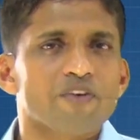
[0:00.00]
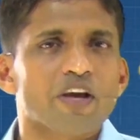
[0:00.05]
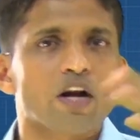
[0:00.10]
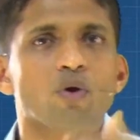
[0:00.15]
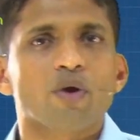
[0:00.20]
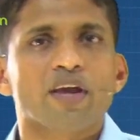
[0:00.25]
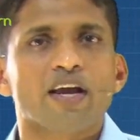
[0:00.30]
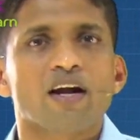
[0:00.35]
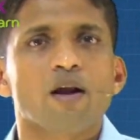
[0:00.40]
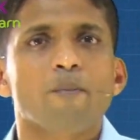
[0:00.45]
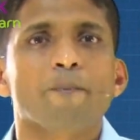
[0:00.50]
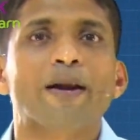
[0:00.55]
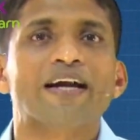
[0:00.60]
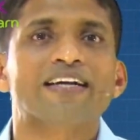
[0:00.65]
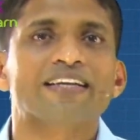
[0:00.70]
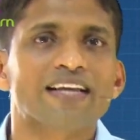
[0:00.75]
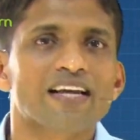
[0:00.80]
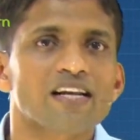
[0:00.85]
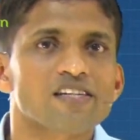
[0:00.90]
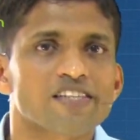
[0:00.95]
We are looking at a
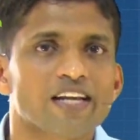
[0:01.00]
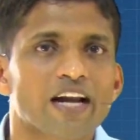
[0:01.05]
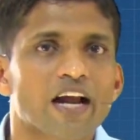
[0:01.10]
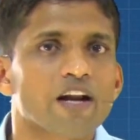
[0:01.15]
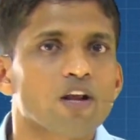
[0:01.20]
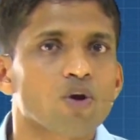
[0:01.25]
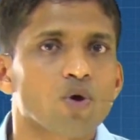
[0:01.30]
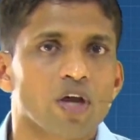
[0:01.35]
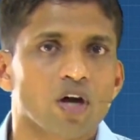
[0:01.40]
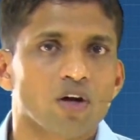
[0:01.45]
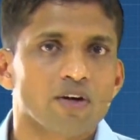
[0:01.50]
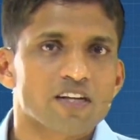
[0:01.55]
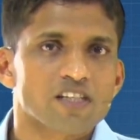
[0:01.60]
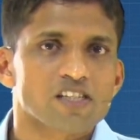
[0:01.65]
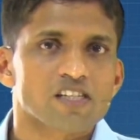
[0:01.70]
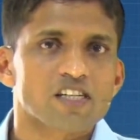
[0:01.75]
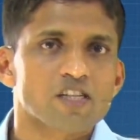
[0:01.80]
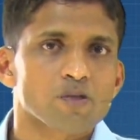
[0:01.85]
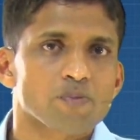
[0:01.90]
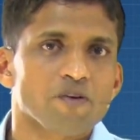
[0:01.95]
practical scenario here.
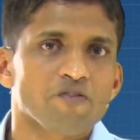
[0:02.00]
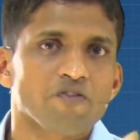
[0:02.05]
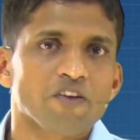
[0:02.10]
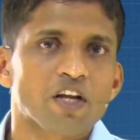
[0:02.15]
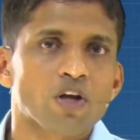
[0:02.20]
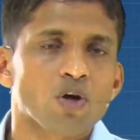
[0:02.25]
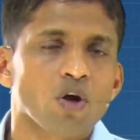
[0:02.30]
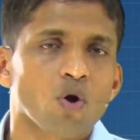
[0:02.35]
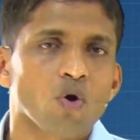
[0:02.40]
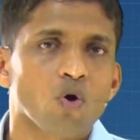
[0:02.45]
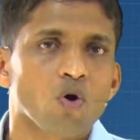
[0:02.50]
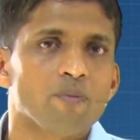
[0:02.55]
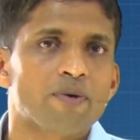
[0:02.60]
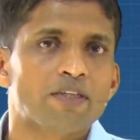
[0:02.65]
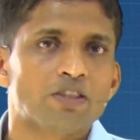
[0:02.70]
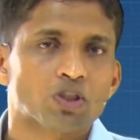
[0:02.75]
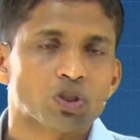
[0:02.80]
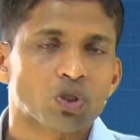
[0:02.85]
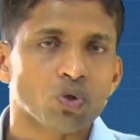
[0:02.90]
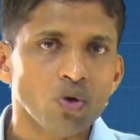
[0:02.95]
Distance between your home
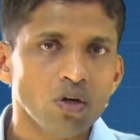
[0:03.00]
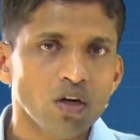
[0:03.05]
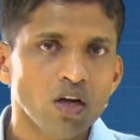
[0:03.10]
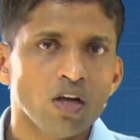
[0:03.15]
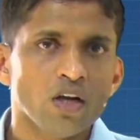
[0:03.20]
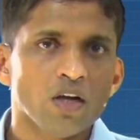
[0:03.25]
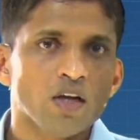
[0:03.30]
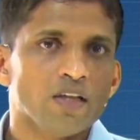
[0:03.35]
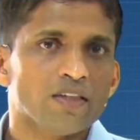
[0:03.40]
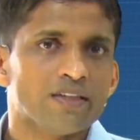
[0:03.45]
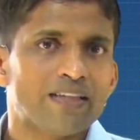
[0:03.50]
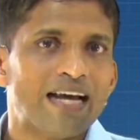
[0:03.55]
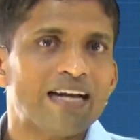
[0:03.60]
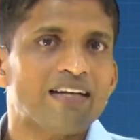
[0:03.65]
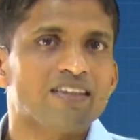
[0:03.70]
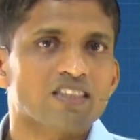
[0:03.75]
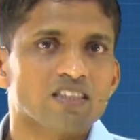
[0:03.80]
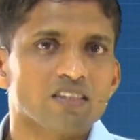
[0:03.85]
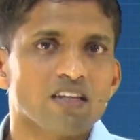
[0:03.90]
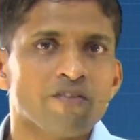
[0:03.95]
and school,
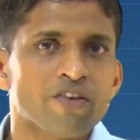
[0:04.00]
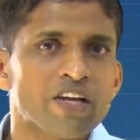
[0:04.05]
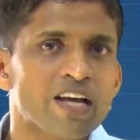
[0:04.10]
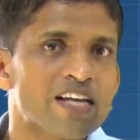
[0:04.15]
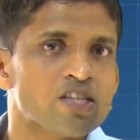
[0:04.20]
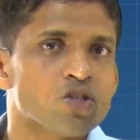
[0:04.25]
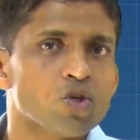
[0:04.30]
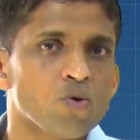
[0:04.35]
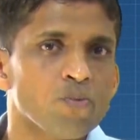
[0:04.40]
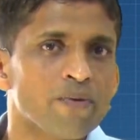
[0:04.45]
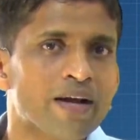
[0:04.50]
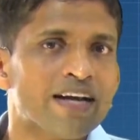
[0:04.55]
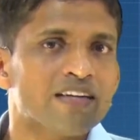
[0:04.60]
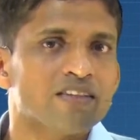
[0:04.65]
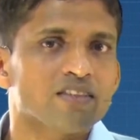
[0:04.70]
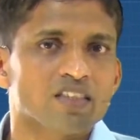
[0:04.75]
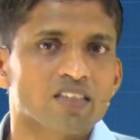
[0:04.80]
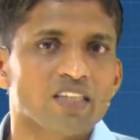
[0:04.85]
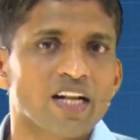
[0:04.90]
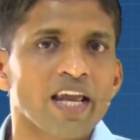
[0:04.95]
that's, we assume
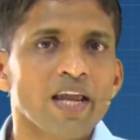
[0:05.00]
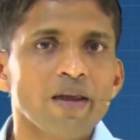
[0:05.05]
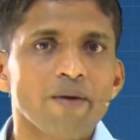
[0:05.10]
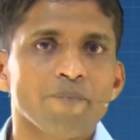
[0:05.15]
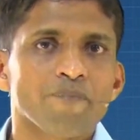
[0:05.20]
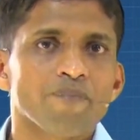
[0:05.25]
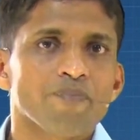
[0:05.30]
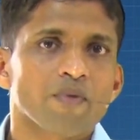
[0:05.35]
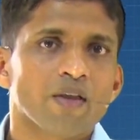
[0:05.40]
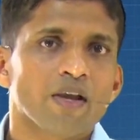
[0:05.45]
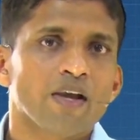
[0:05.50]
that's 3.